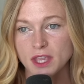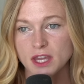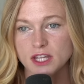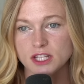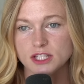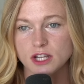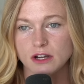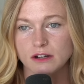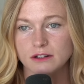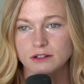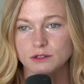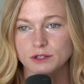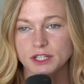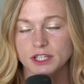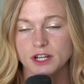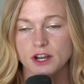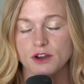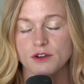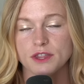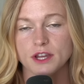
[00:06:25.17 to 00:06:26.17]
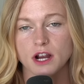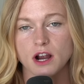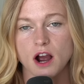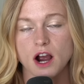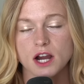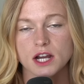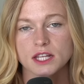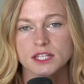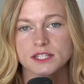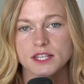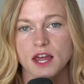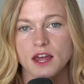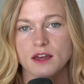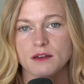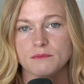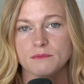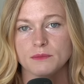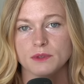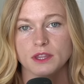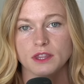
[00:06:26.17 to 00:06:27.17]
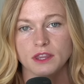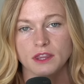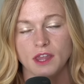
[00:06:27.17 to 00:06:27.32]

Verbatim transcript: So, you know, there are some,